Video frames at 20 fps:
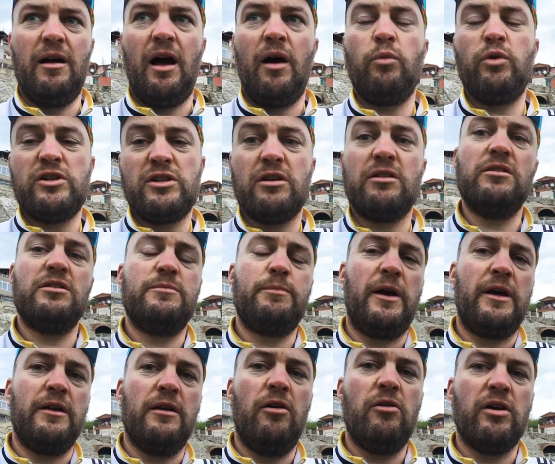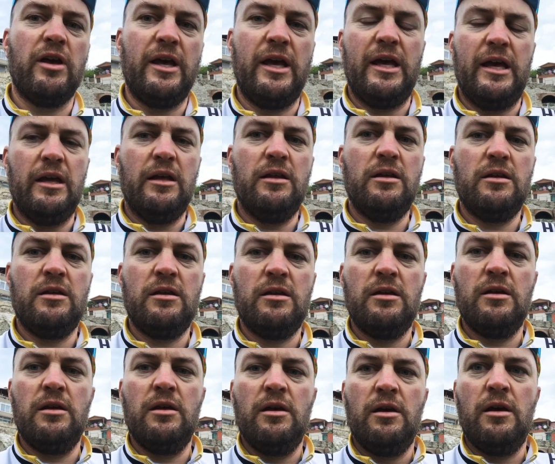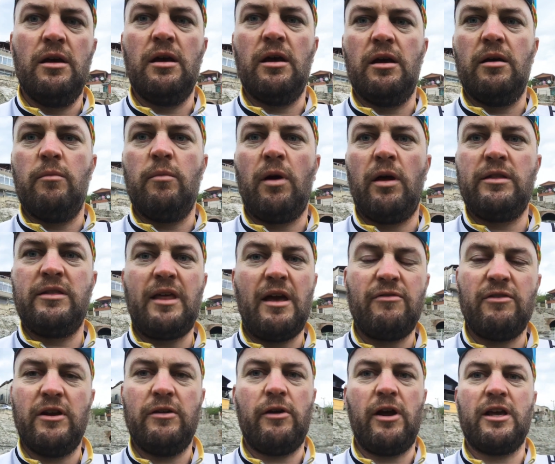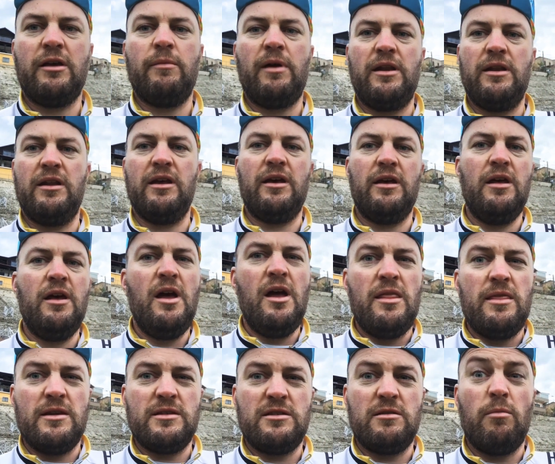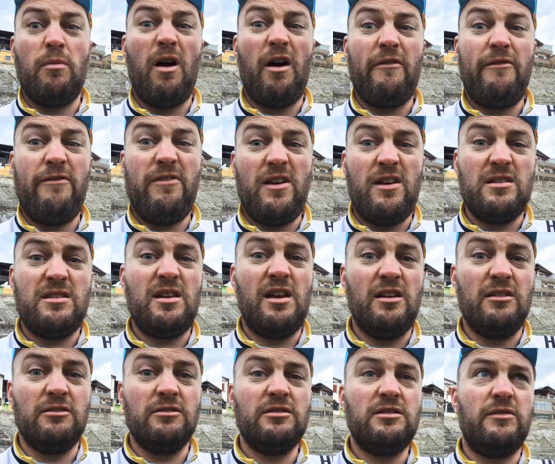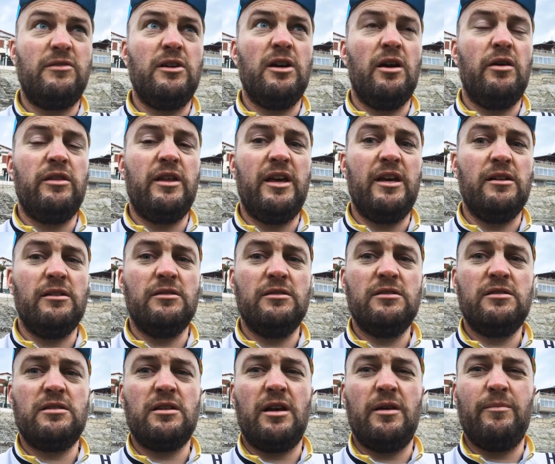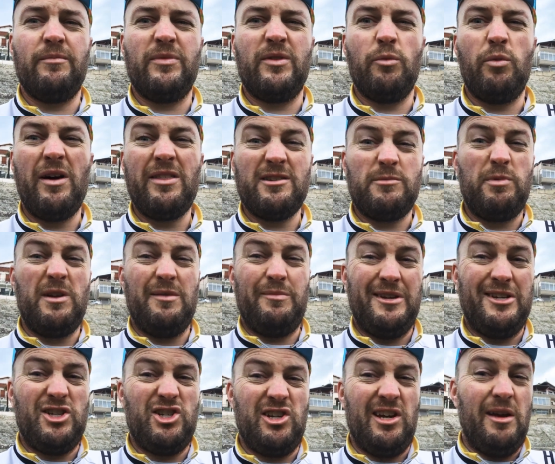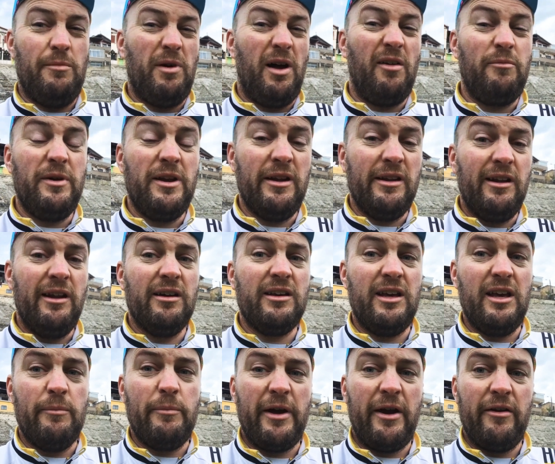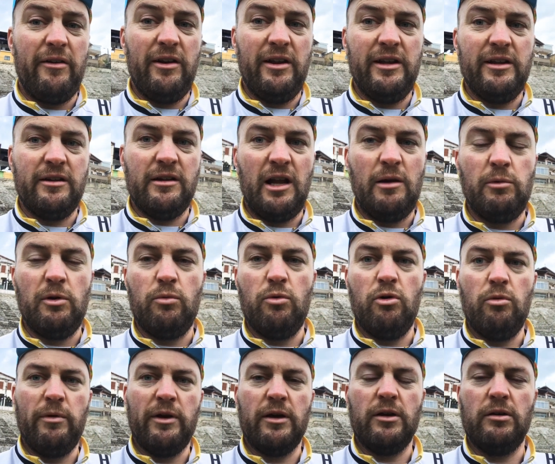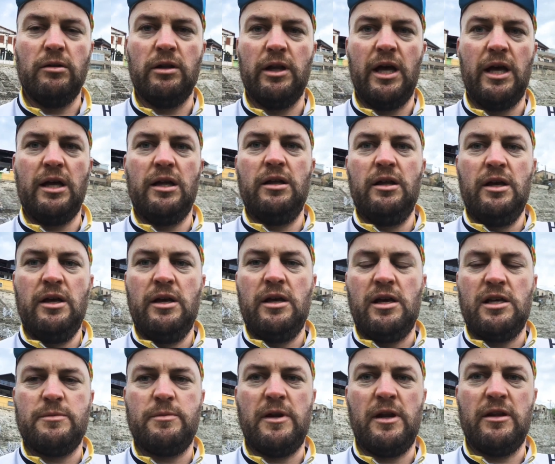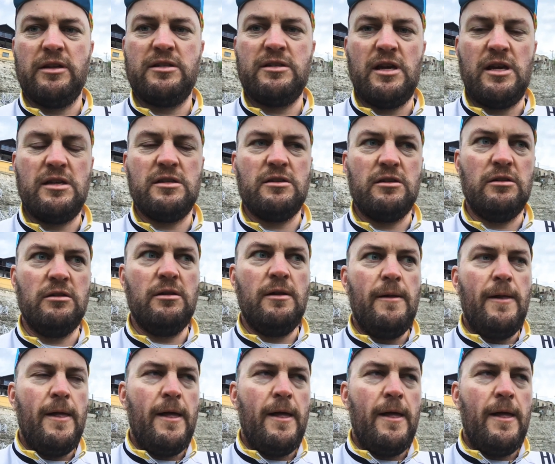I wish I could spend longer here. I'd definitely recommend it. There's some fierce hills if you go in the hills. The weather's been a bit shit, but I've been unlucky apparently, global warming and all that. It's been unseasonal.